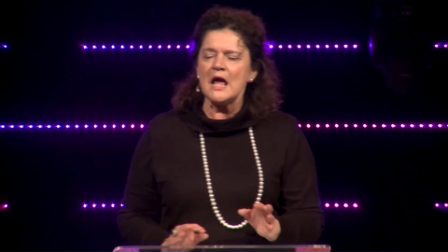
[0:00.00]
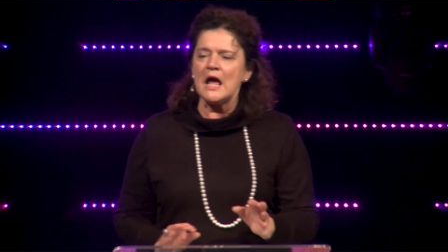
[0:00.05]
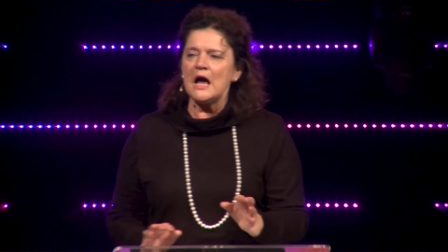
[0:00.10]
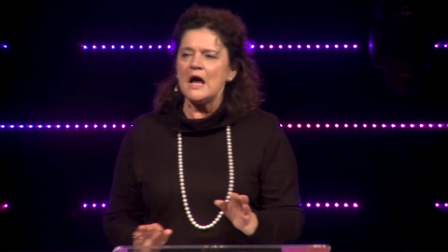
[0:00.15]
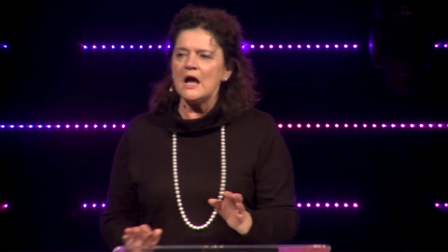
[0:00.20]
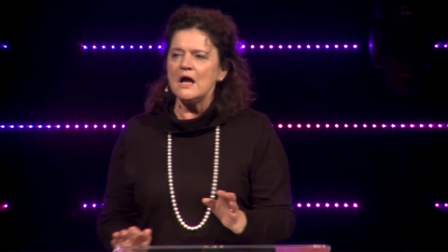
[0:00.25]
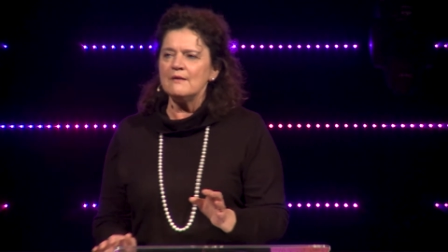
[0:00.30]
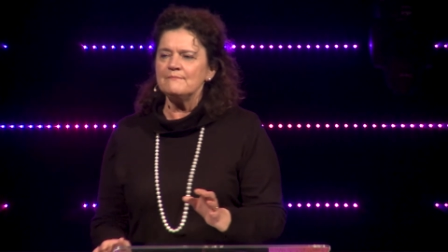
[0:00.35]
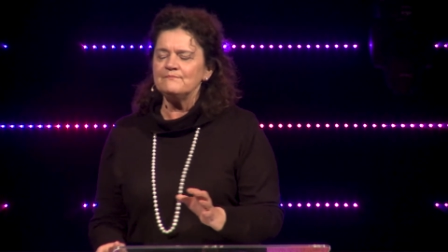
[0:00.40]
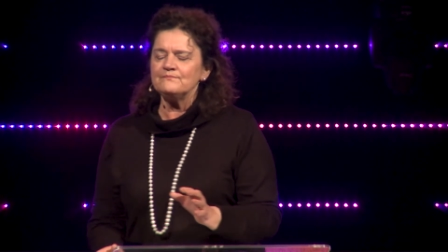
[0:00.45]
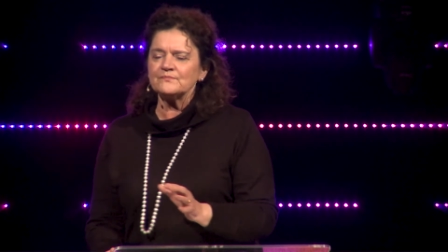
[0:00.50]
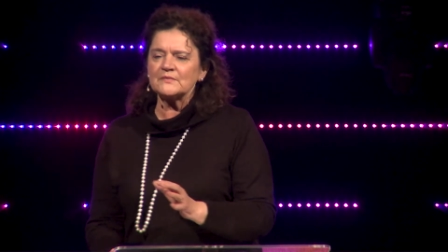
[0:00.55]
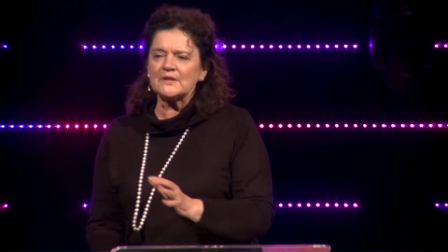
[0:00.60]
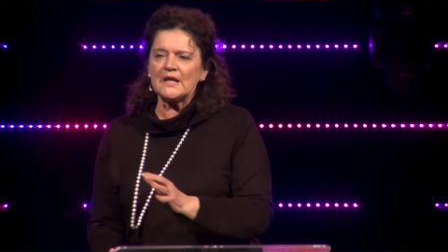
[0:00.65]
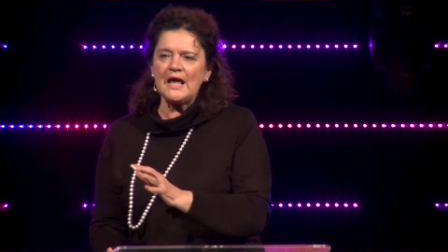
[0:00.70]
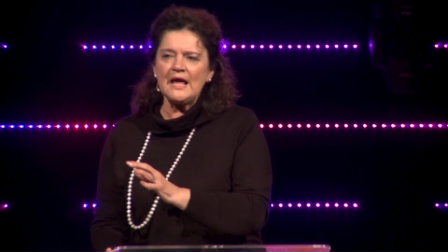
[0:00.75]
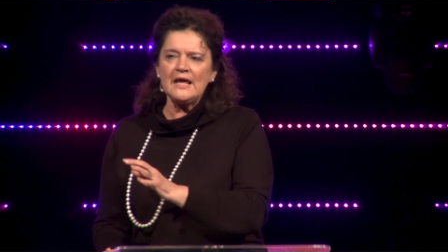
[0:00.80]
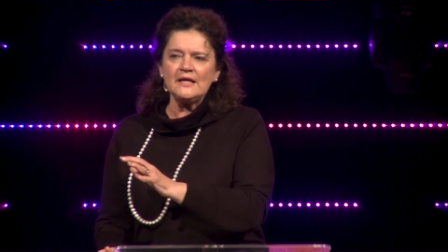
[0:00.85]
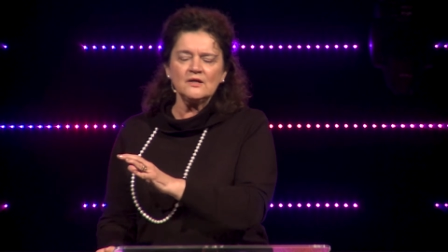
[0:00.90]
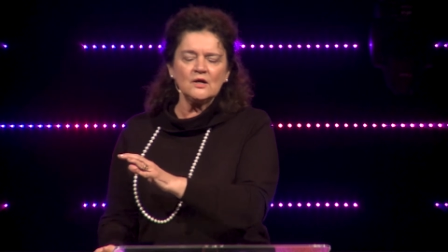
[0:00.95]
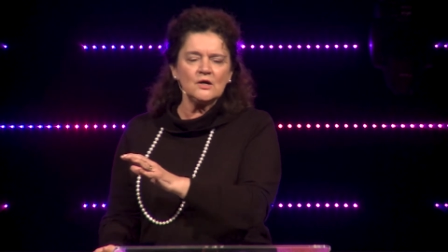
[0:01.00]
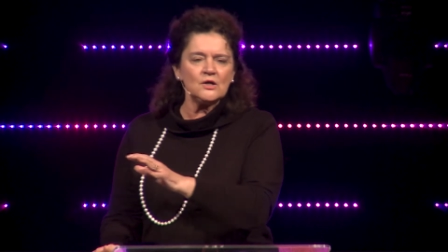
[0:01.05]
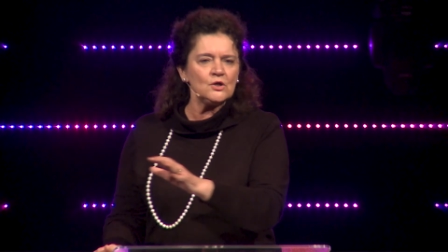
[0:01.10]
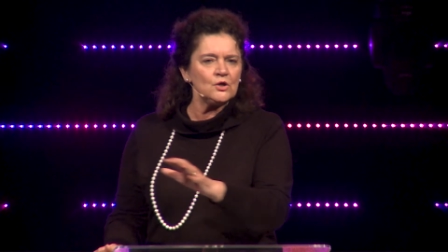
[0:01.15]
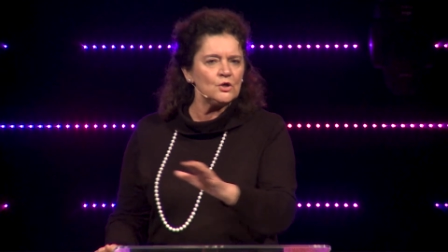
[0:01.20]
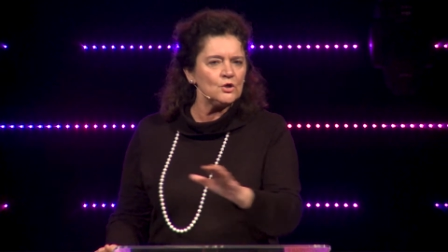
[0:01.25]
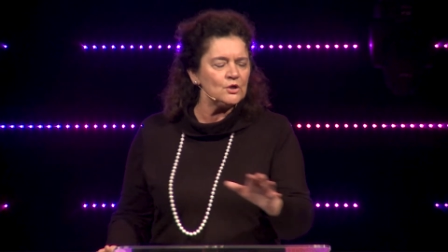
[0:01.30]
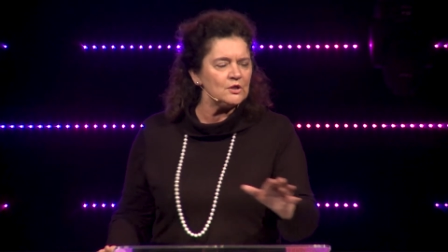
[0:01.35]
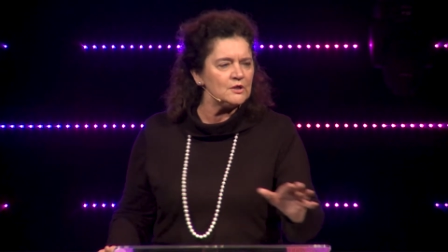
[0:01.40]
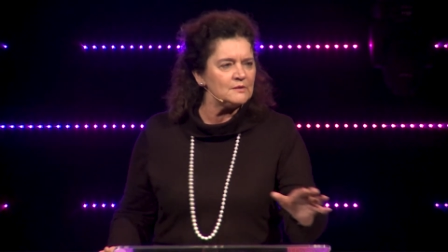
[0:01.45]
And I
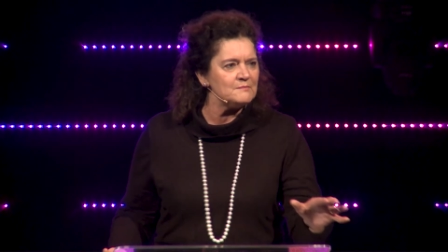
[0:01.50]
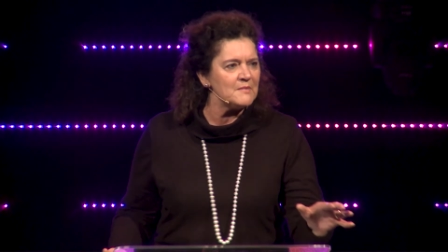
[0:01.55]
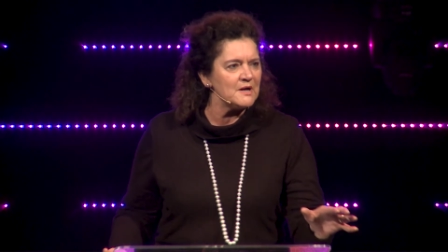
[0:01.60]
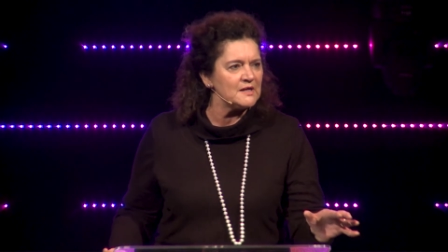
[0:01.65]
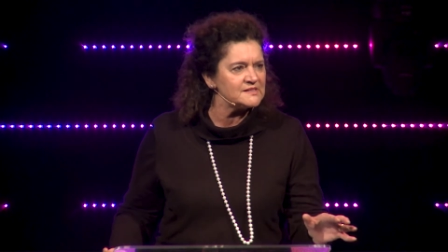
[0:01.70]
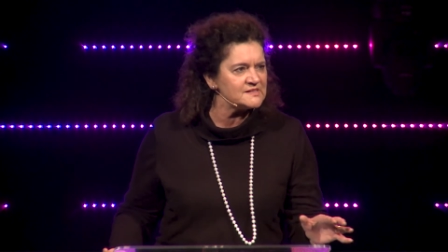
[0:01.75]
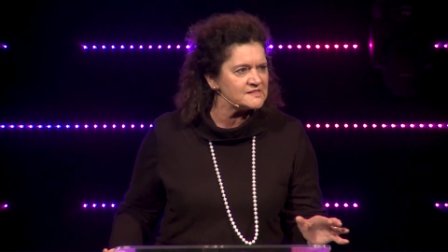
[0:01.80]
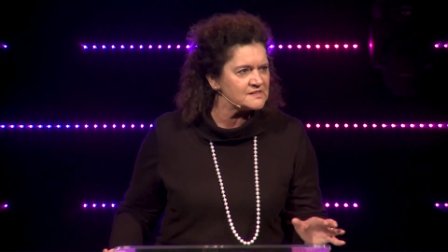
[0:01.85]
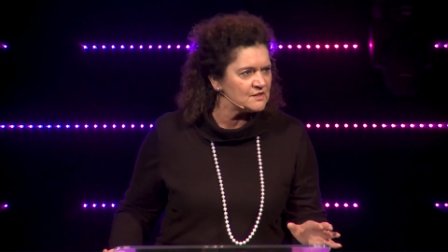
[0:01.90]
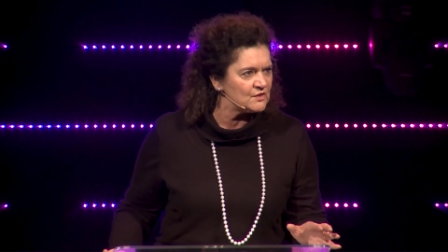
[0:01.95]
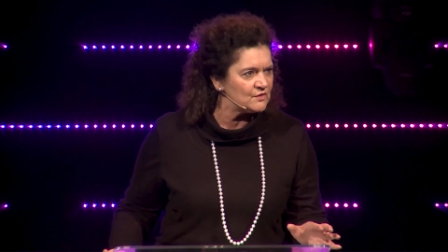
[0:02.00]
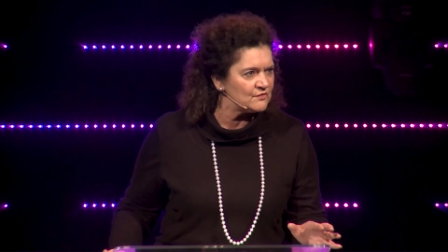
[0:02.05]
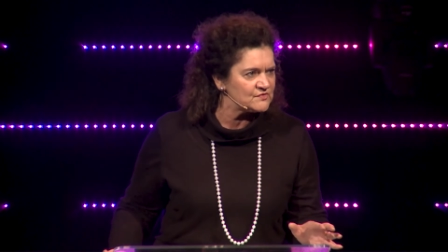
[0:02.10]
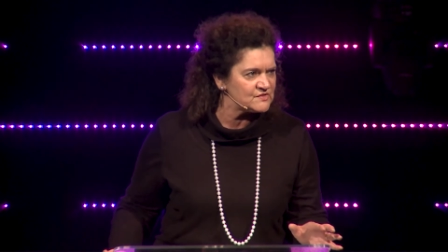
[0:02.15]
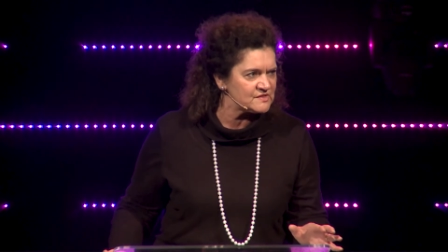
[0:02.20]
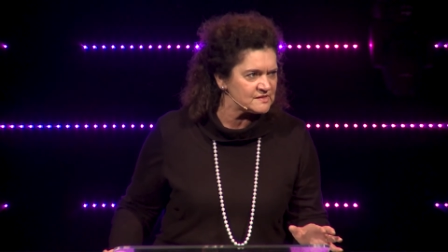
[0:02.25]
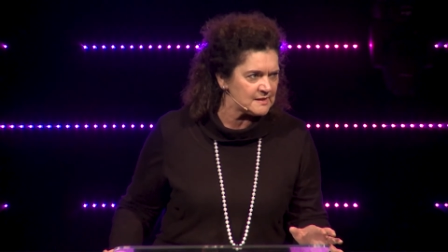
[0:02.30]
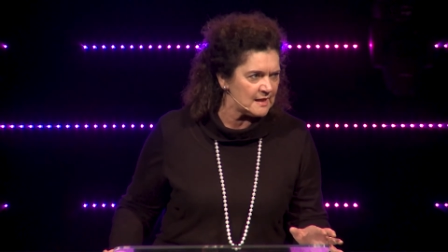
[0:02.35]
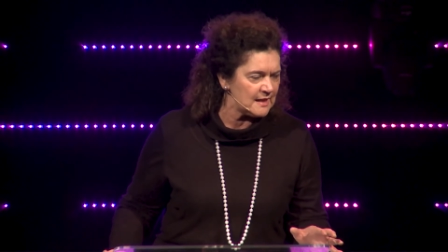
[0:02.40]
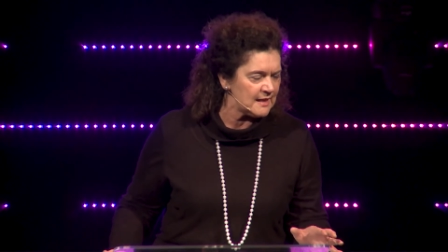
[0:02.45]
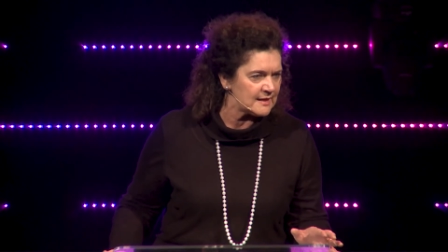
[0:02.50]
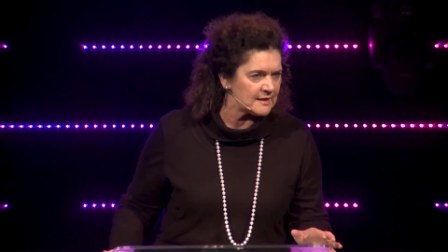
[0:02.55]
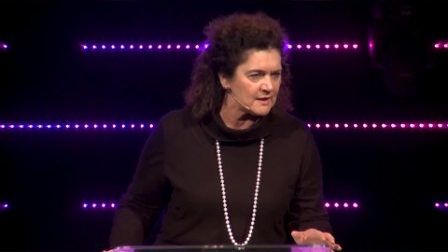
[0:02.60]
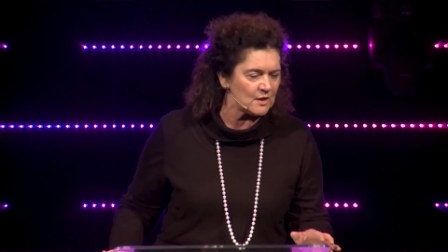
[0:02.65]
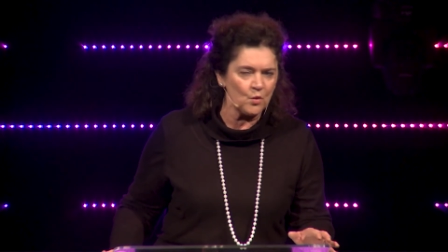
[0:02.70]
heard myself say,